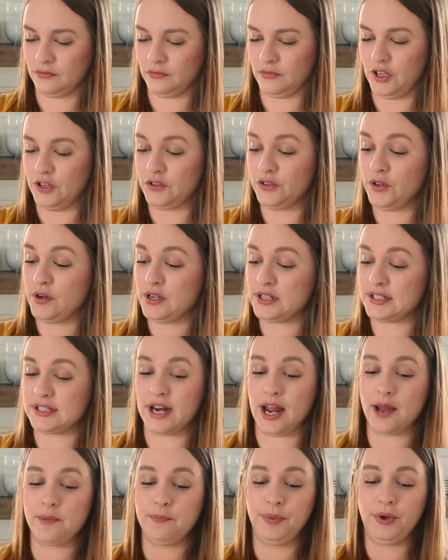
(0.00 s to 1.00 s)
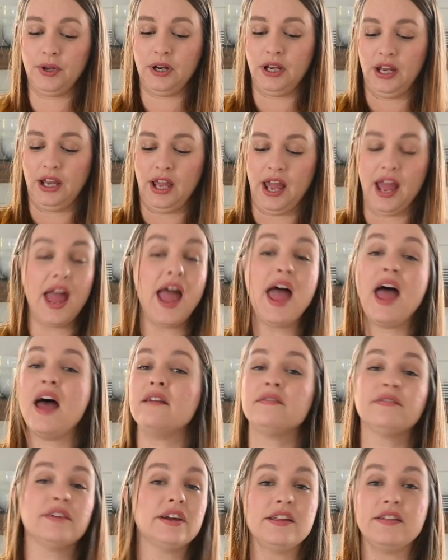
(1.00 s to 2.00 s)
You'll notice that I'm putting
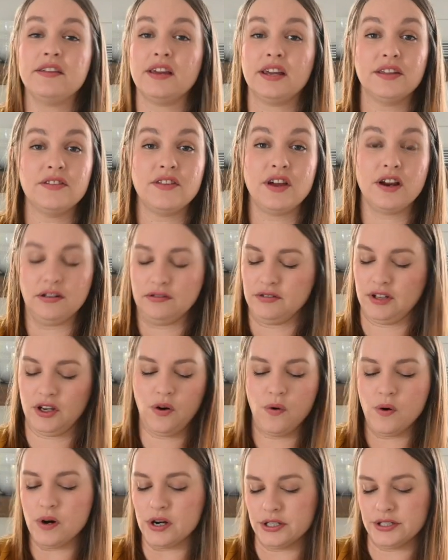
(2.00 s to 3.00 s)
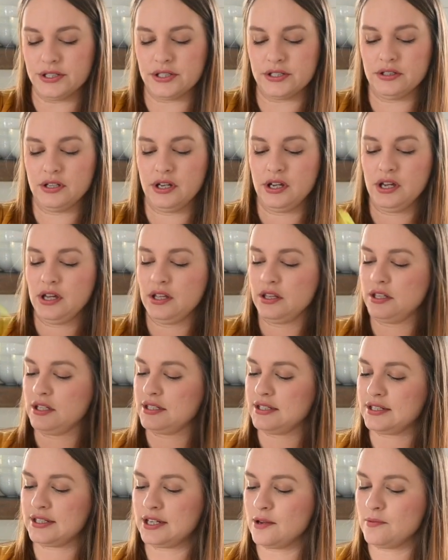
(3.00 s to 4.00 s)
everything in there. The cores, the
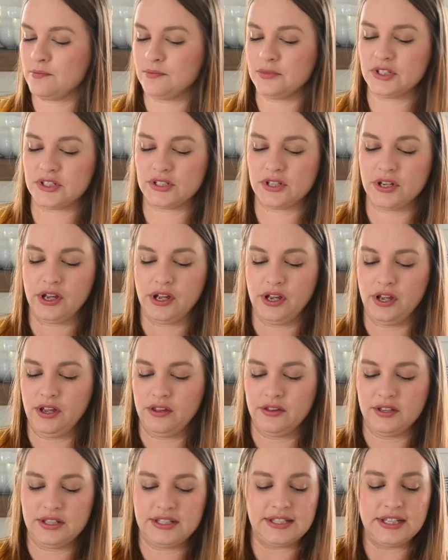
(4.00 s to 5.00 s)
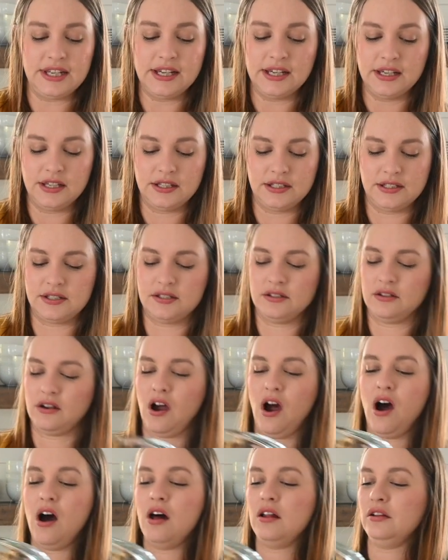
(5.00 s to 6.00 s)
stems, the seeds,
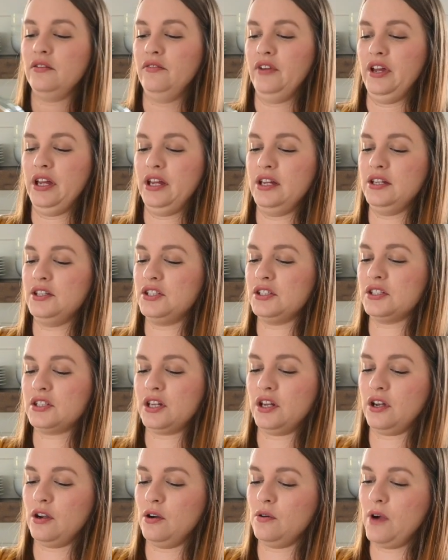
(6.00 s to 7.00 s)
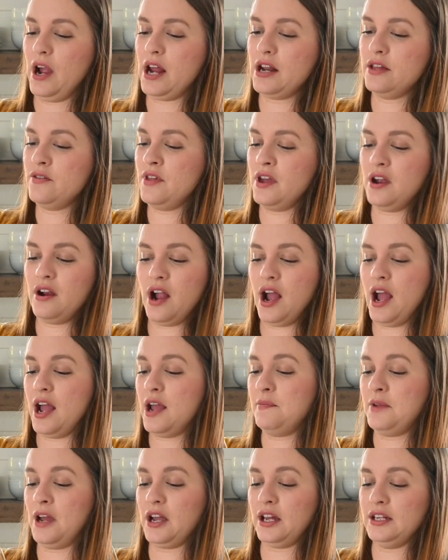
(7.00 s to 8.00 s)
all of it is just going to go right in there.
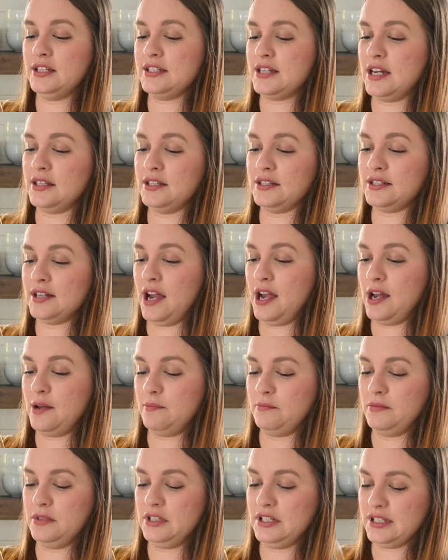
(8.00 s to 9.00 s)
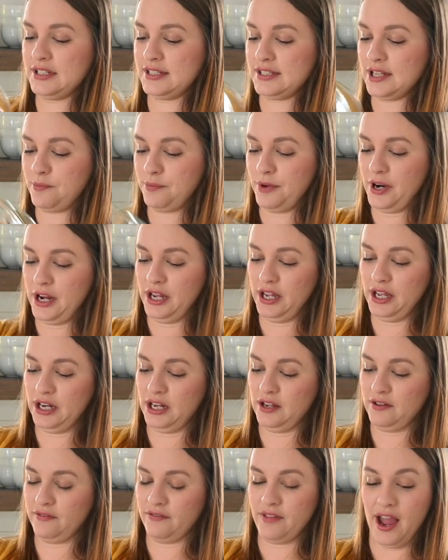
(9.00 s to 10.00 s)
I'm not going to take the time to separate
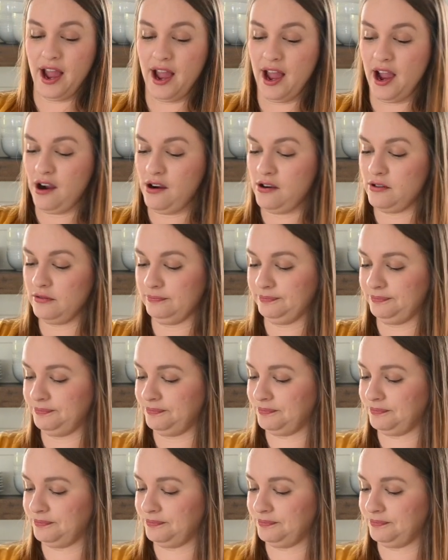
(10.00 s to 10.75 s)
any of that out.